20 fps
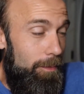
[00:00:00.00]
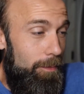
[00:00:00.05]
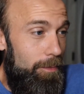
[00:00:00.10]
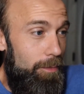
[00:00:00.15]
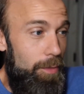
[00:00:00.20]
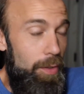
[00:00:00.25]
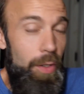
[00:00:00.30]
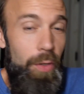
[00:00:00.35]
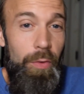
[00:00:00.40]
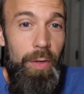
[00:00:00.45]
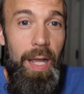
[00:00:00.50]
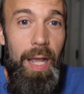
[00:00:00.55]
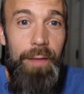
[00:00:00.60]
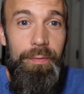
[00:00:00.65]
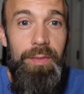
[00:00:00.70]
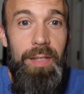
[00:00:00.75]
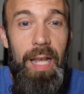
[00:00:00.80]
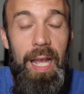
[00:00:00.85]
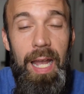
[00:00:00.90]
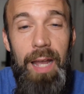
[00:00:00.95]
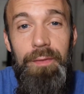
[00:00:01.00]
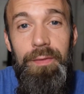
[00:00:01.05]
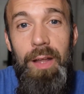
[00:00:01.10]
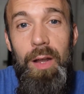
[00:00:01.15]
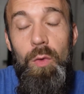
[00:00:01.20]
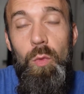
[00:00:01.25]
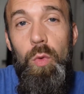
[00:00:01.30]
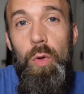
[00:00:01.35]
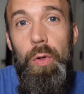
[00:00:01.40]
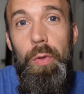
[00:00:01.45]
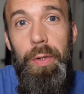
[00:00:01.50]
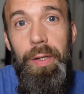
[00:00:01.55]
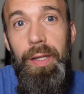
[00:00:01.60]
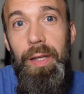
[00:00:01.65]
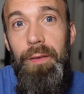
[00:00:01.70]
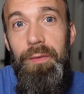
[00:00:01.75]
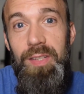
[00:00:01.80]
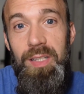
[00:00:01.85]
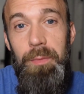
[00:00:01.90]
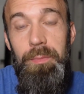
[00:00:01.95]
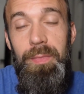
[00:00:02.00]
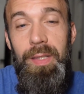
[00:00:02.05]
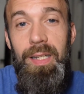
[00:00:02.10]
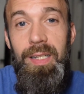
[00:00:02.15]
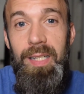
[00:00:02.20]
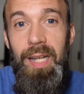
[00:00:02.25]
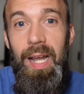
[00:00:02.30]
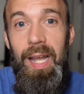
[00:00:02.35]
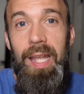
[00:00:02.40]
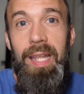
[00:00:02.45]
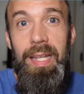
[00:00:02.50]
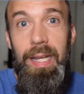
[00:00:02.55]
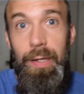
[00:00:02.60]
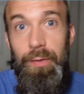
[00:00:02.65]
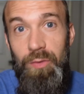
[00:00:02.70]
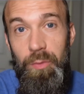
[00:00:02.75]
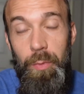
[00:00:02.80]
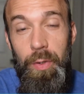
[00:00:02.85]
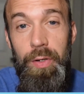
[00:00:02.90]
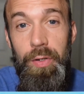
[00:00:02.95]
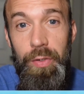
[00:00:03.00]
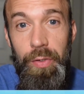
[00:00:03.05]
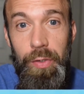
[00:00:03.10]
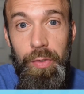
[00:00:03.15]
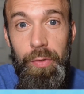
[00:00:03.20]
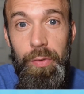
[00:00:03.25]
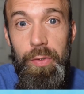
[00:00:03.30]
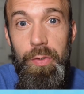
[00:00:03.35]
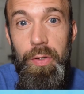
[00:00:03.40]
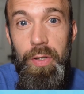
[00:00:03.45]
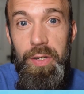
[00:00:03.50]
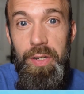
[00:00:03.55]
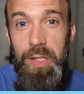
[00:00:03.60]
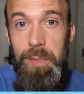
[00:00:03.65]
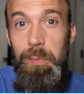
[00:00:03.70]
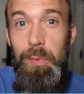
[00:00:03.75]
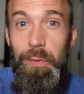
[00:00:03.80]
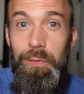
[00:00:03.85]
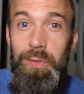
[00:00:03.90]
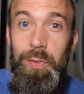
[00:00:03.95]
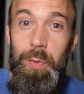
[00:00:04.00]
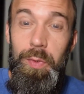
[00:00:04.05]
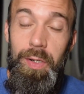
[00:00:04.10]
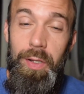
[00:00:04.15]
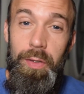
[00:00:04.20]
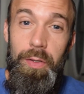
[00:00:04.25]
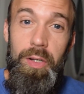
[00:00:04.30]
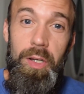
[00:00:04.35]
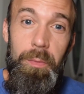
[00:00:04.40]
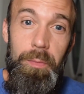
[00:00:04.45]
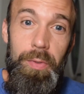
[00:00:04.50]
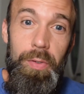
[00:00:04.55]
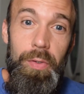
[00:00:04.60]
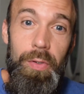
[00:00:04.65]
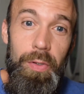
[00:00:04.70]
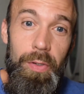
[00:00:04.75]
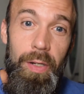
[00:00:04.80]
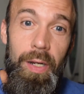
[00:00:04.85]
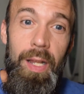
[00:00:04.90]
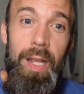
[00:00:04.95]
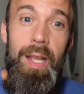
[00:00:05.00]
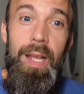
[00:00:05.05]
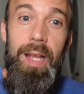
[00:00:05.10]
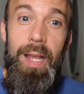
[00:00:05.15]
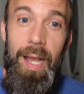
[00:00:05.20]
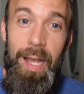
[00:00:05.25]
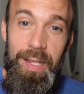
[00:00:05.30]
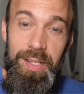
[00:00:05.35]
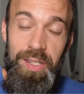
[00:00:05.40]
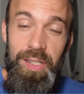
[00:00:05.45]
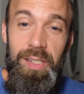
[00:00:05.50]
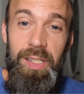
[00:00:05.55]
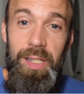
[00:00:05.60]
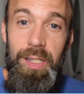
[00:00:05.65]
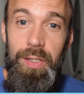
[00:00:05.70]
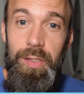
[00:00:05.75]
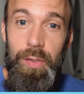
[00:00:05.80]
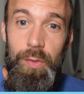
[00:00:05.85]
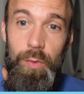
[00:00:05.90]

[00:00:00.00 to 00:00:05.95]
You don't have to have that worry of something dying out from under you. You can just move to another computer as you need to.